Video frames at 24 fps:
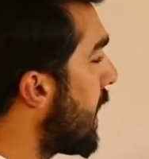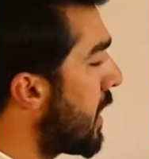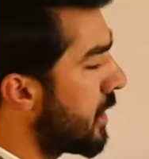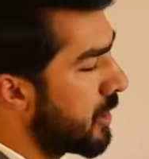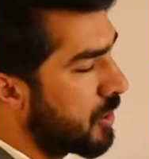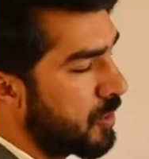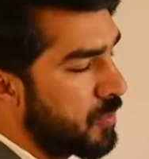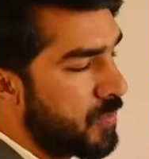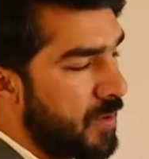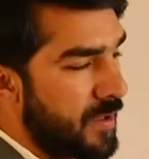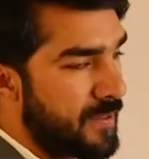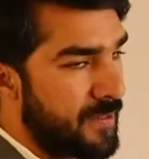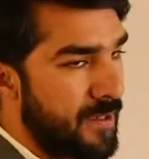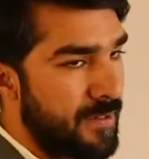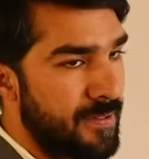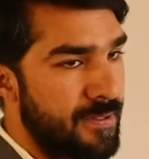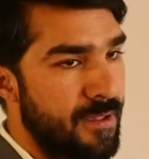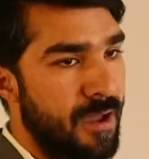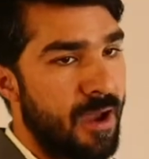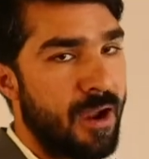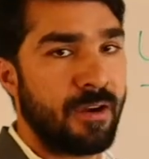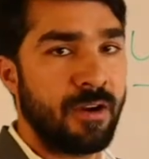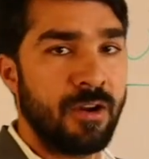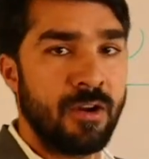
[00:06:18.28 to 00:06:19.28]
and
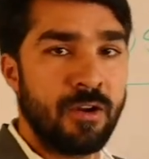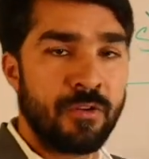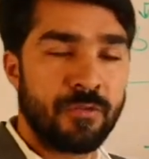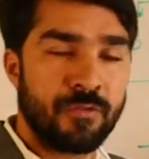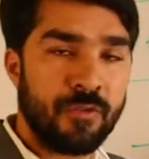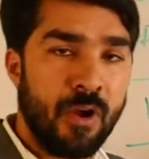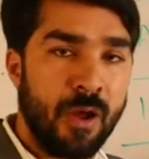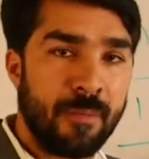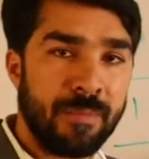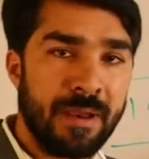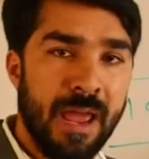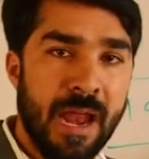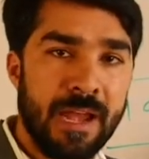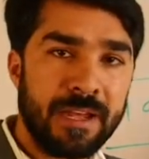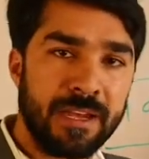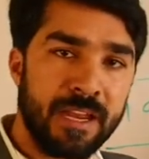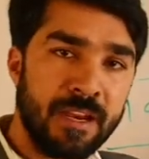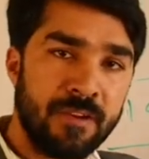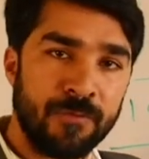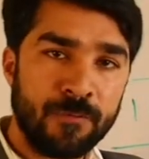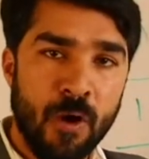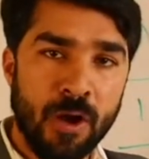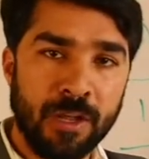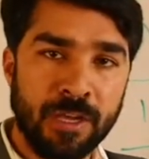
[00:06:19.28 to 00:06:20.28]
USSR from
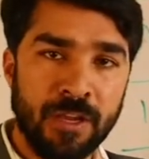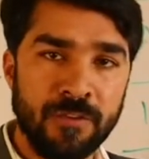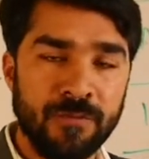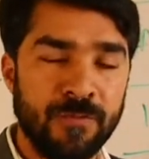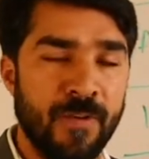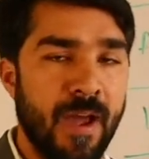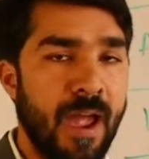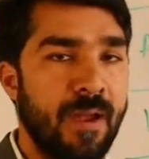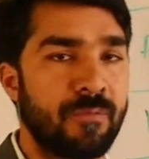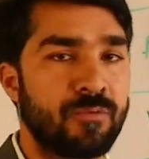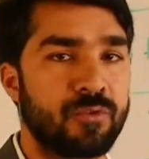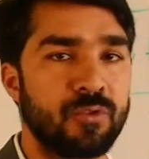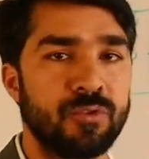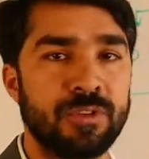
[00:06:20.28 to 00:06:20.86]
1945